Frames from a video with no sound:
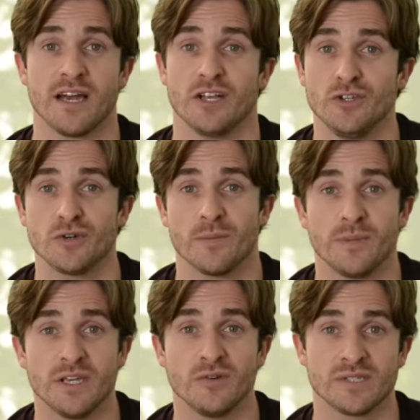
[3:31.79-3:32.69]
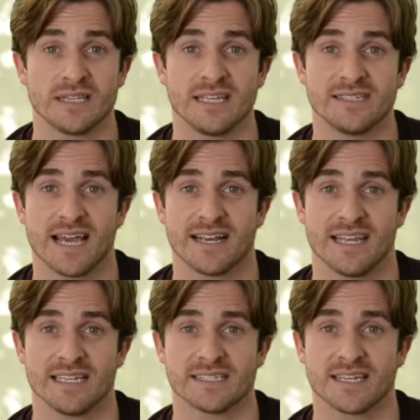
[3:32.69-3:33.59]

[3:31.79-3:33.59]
and you can be using these techniques